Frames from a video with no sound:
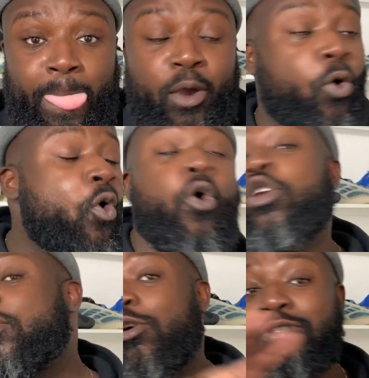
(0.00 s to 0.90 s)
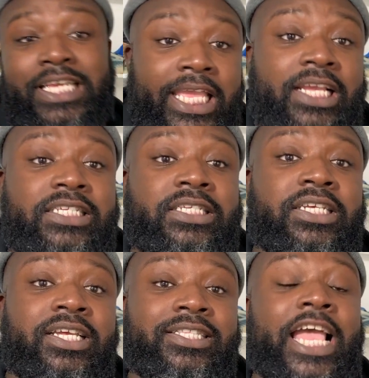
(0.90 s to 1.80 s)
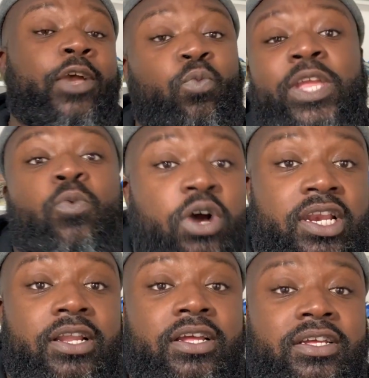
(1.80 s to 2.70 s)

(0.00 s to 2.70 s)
All of those kicks that we want,